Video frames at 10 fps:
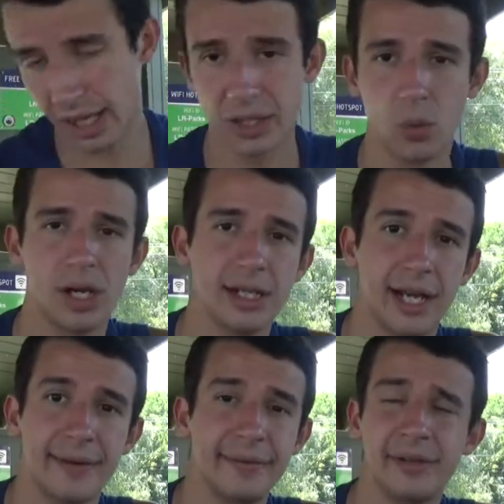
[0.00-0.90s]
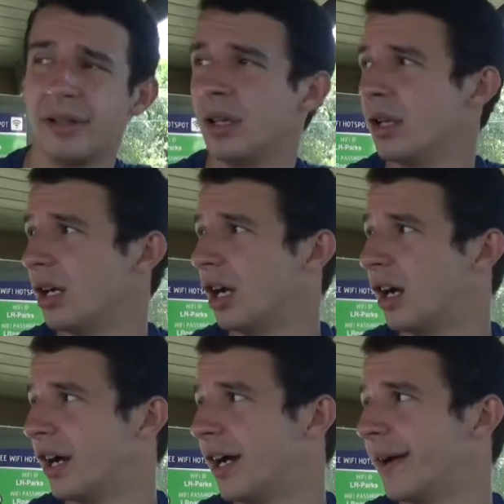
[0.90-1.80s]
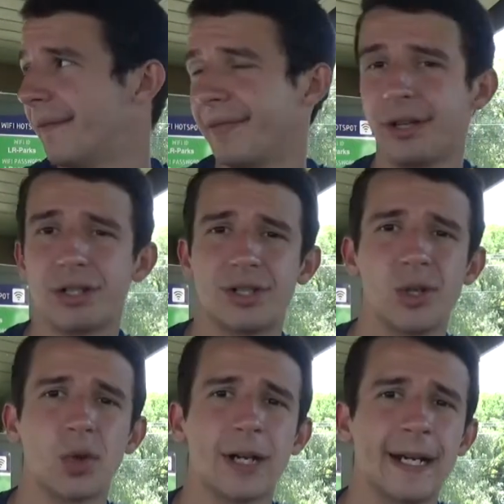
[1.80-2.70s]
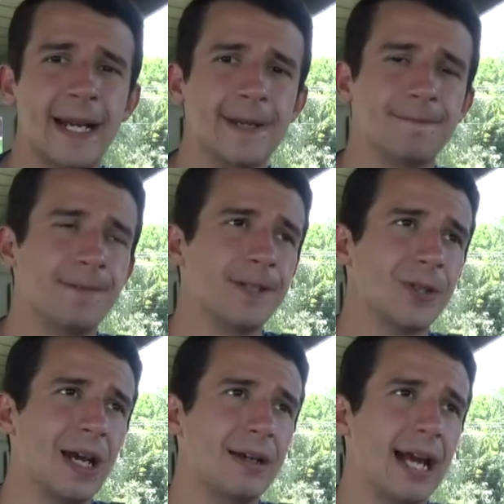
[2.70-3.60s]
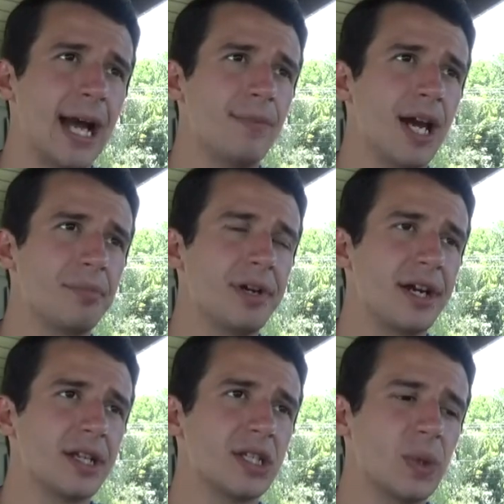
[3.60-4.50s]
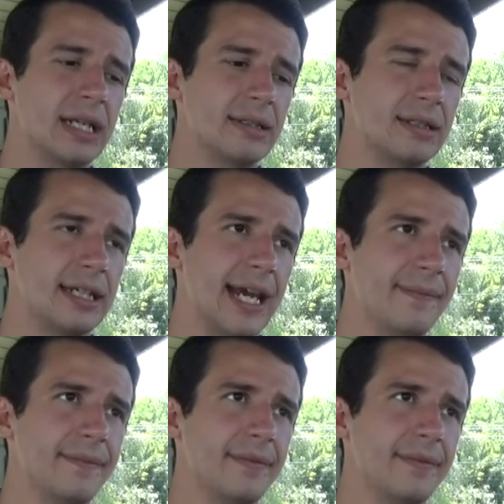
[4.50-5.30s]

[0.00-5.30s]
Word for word: any what now, uh, they're still working out, and so I, I'm not breaking a sweat yet.